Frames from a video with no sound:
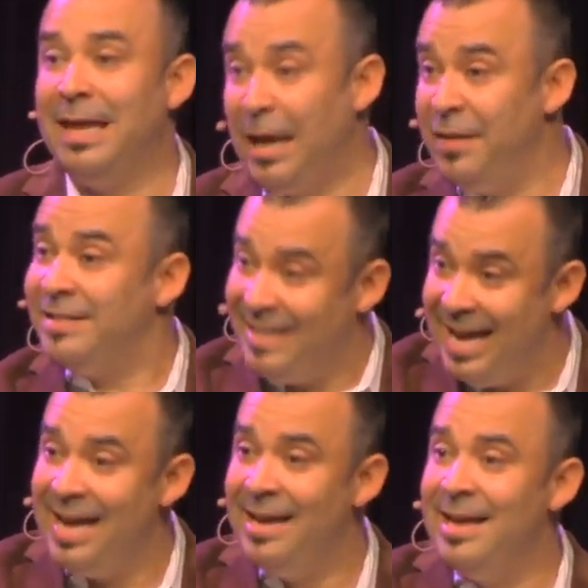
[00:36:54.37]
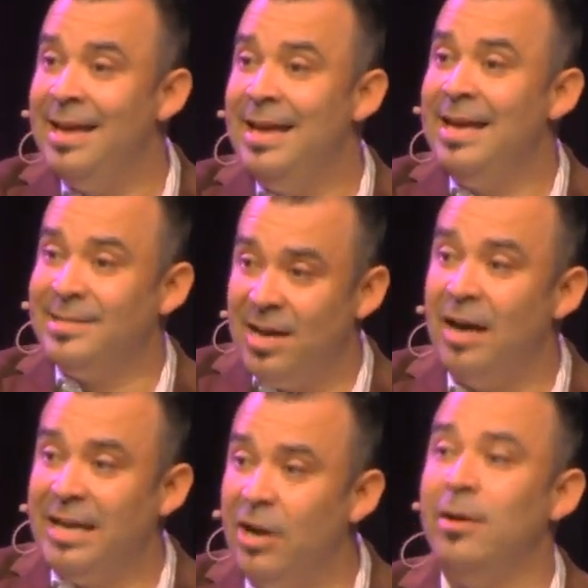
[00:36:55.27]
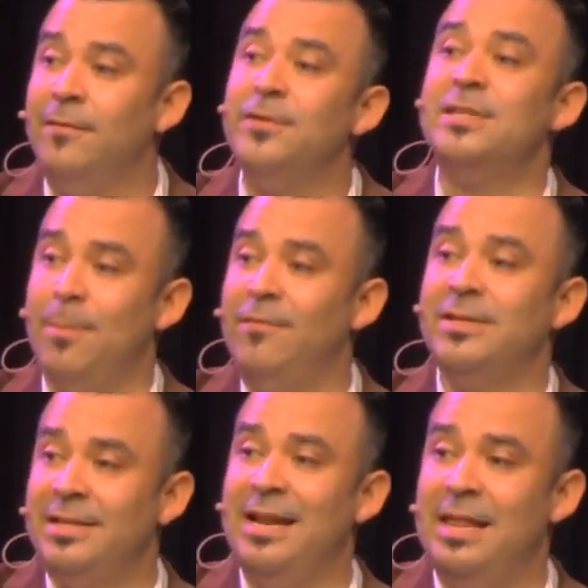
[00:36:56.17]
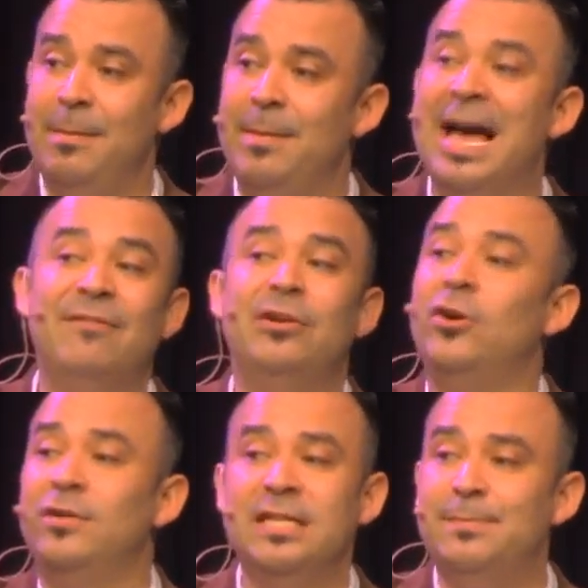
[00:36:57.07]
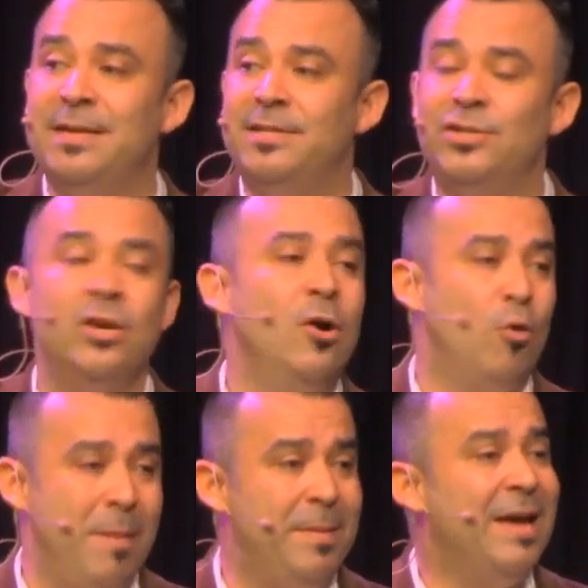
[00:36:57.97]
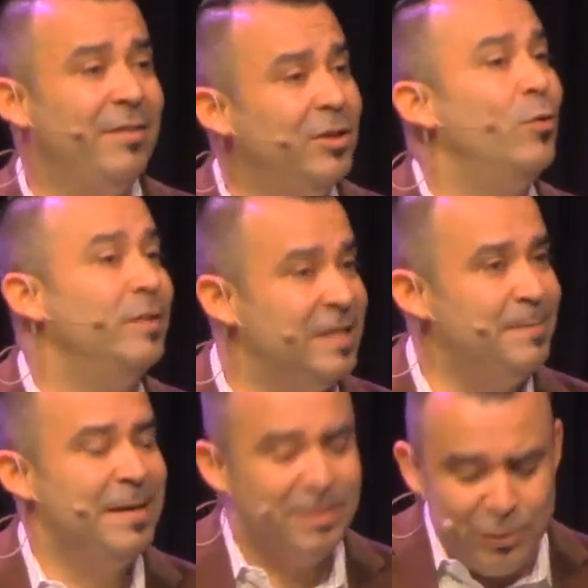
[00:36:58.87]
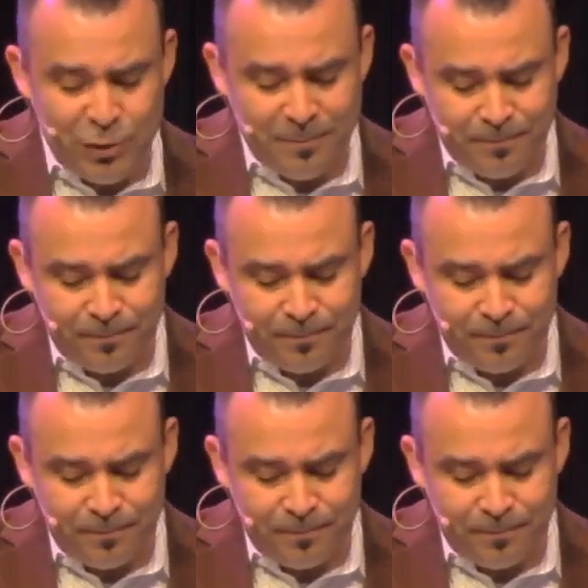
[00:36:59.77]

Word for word: Like I think today is God caring for some of us today that maybe haven't heard this message or maybe have ignored this message.